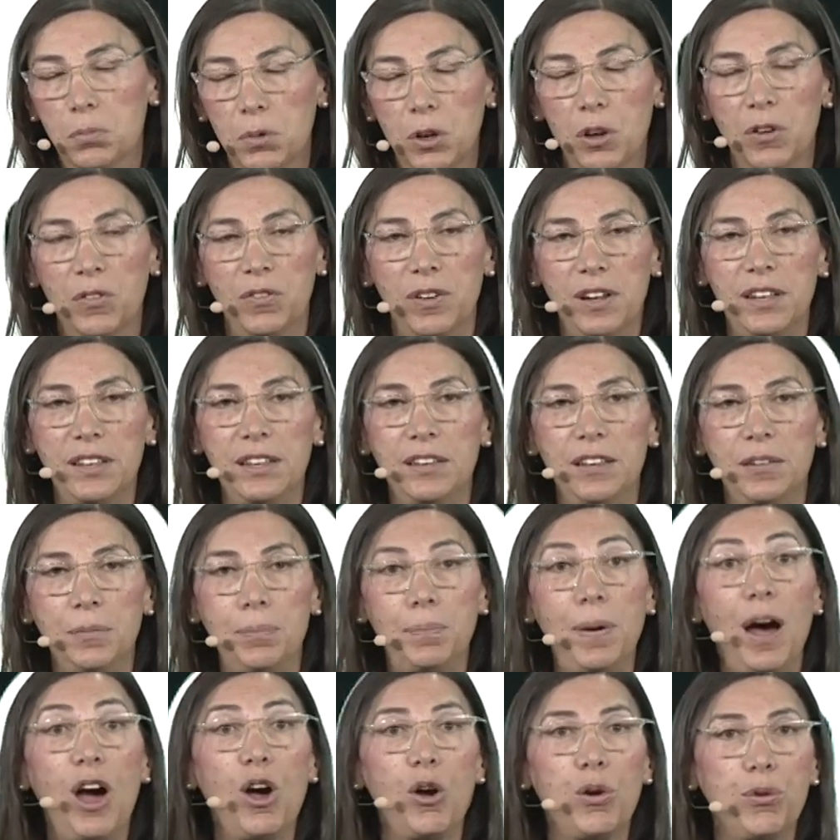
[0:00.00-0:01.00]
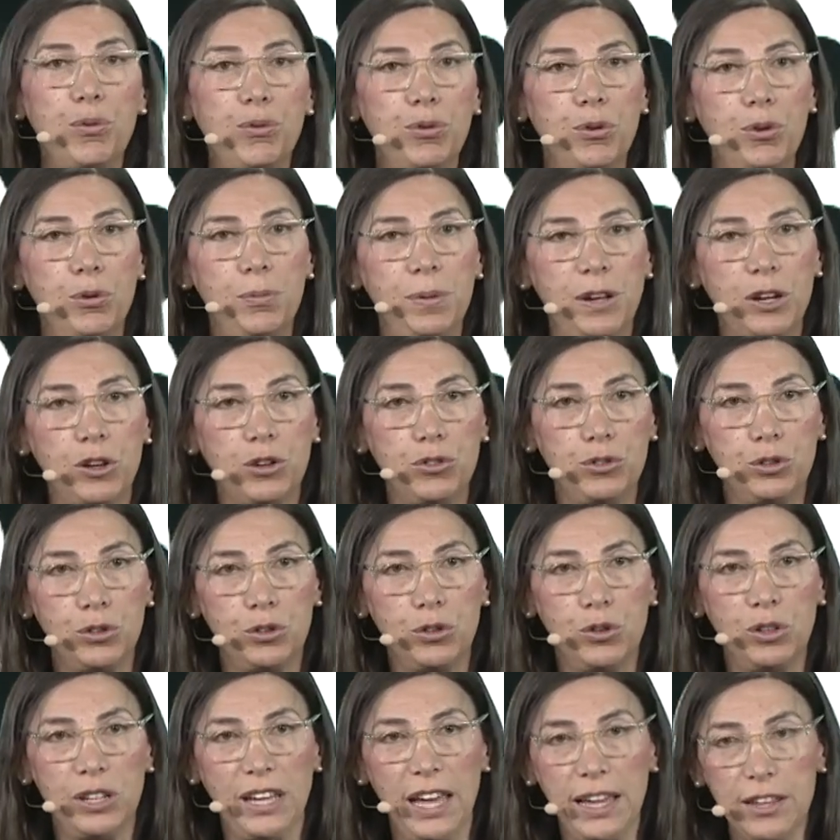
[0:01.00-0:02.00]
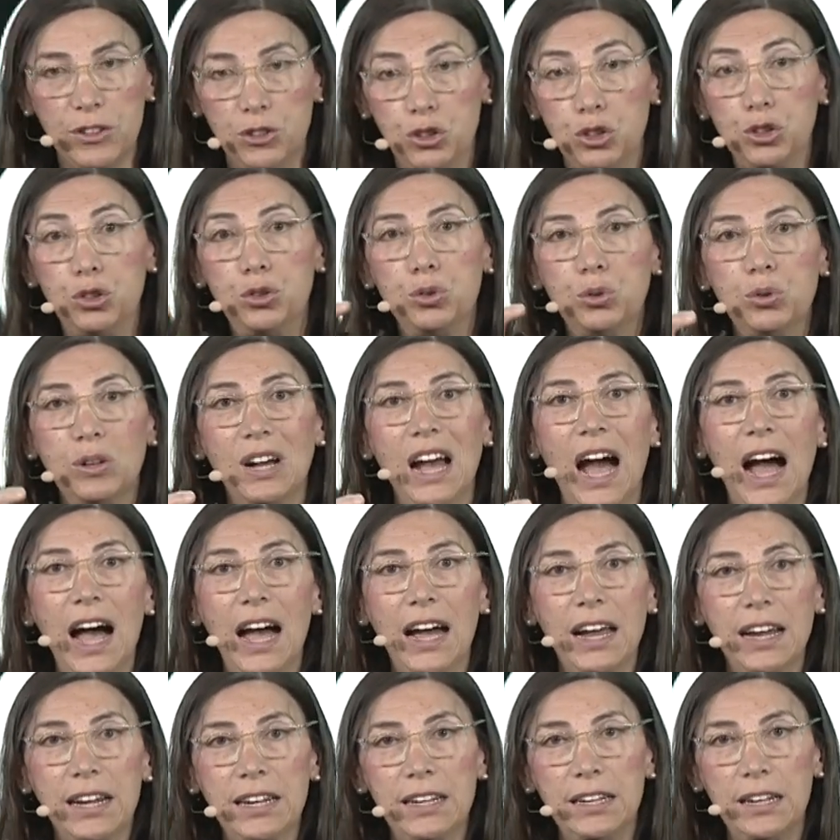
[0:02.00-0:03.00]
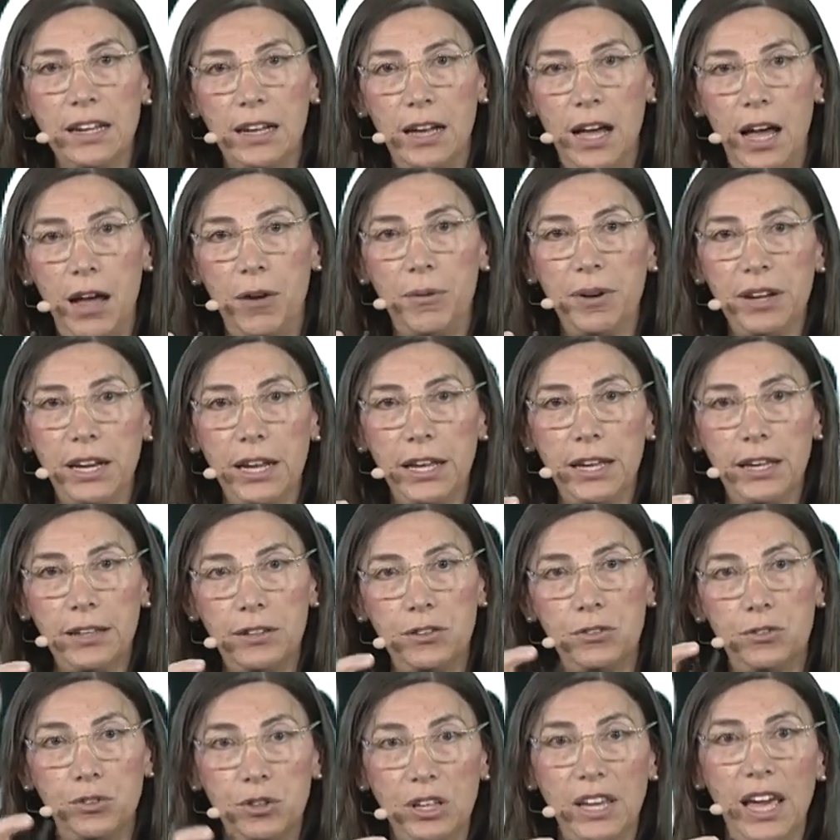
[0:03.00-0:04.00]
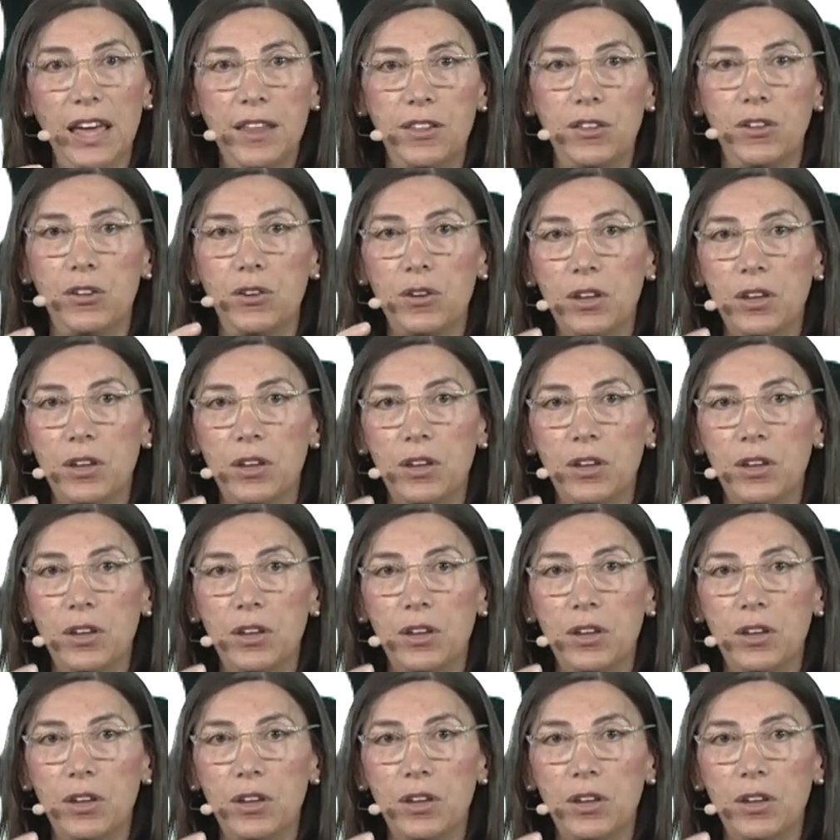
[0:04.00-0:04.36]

very powerful because you could get 2 guide RNA together